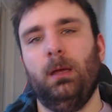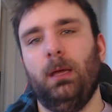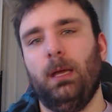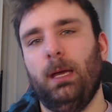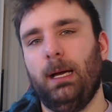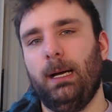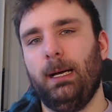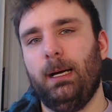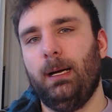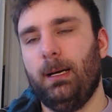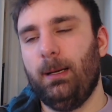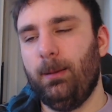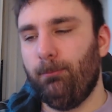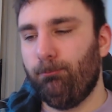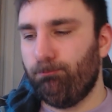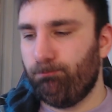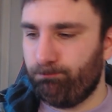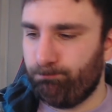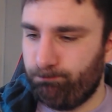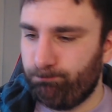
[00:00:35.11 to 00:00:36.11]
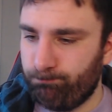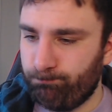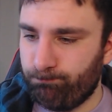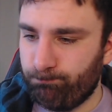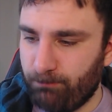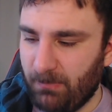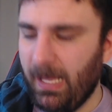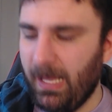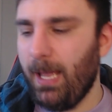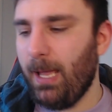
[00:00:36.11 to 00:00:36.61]
Comparing
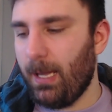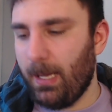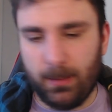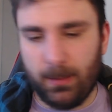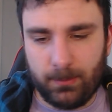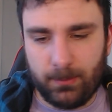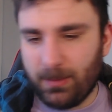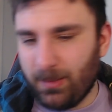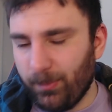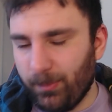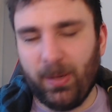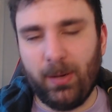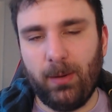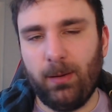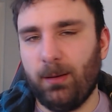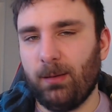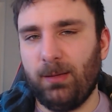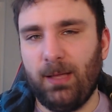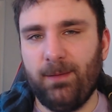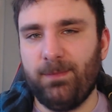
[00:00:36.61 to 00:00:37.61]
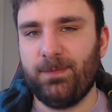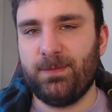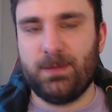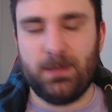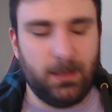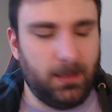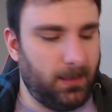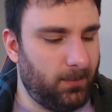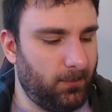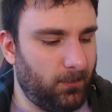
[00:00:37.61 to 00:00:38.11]
left
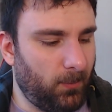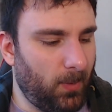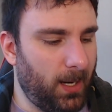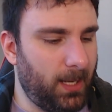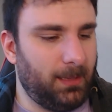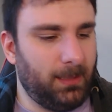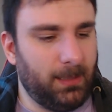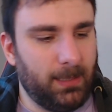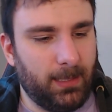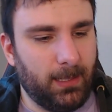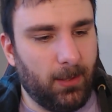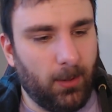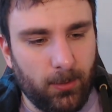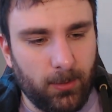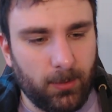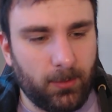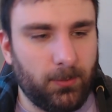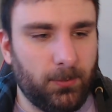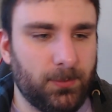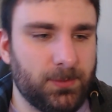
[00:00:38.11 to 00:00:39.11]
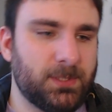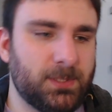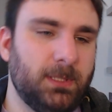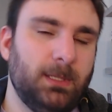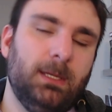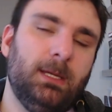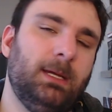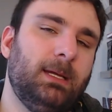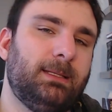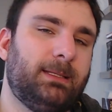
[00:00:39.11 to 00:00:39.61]
and right-leaning articles.
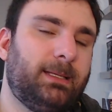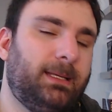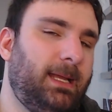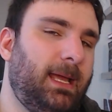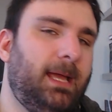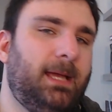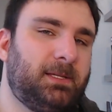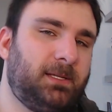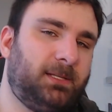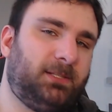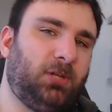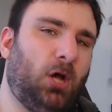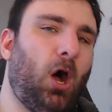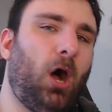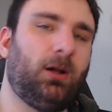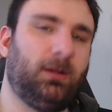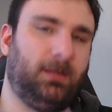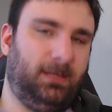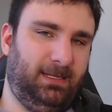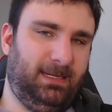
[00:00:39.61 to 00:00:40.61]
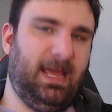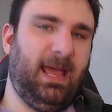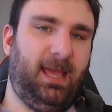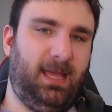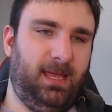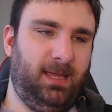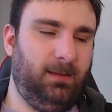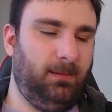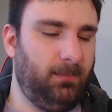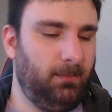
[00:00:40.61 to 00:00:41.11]
Today is a talk
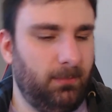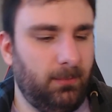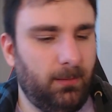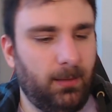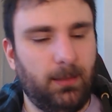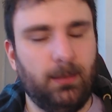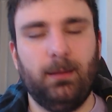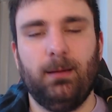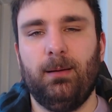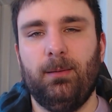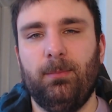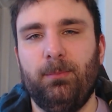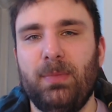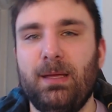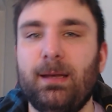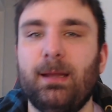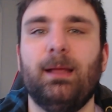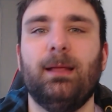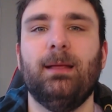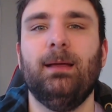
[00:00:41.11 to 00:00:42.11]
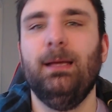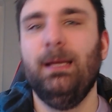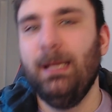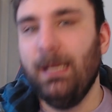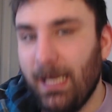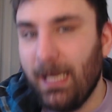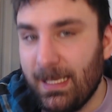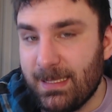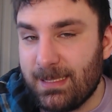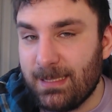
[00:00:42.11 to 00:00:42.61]
day, meaning
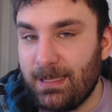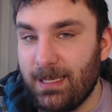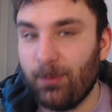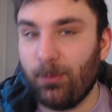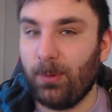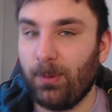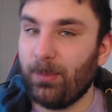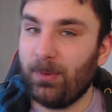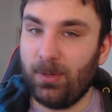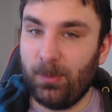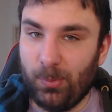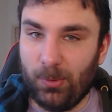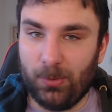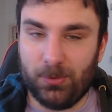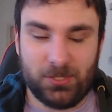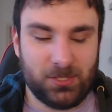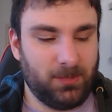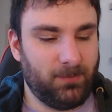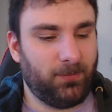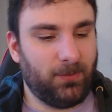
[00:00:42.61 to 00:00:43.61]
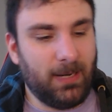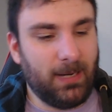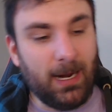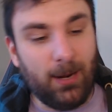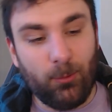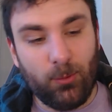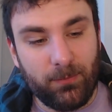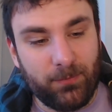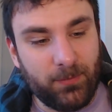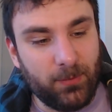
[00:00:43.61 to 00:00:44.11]
it's a day where I'm going to bullshit for an
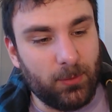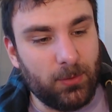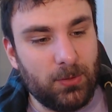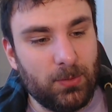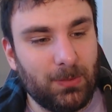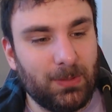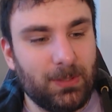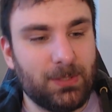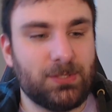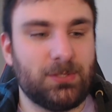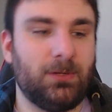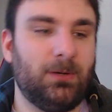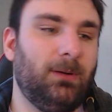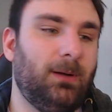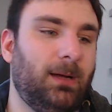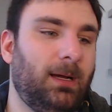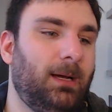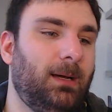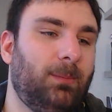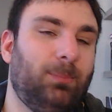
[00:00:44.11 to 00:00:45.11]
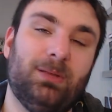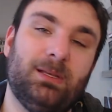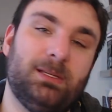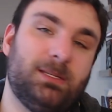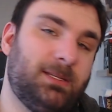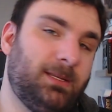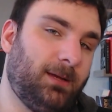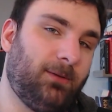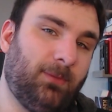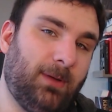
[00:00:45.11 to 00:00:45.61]
hour. If you're a new listener, please
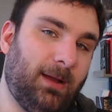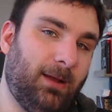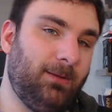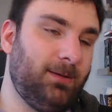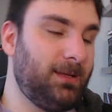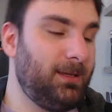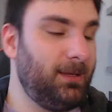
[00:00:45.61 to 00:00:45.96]
stick around.